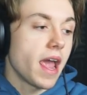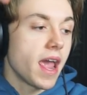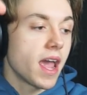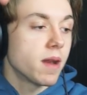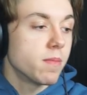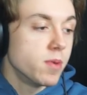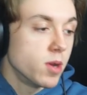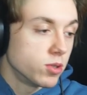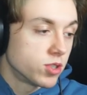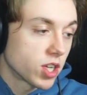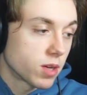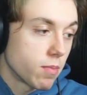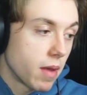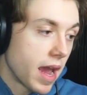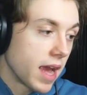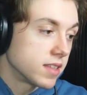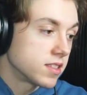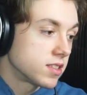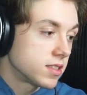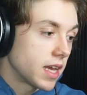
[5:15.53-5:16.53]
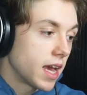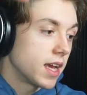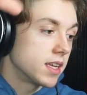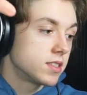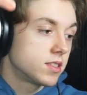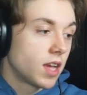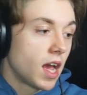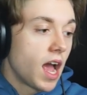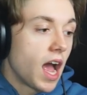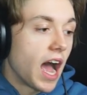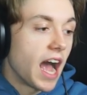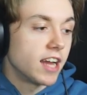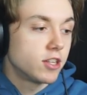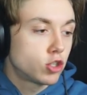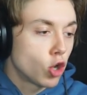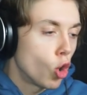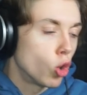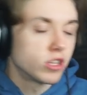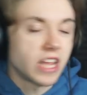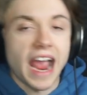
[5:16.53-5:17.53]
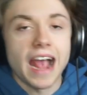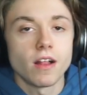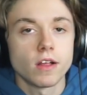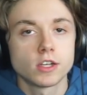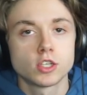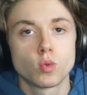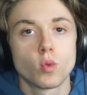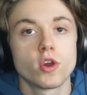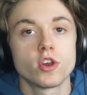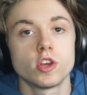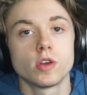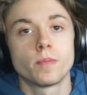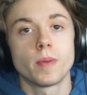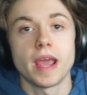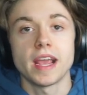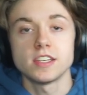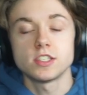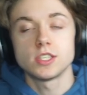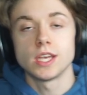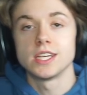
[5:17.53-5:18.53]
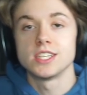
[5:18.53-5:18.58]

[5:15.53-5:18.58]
and Music Man says, I told Alex where your base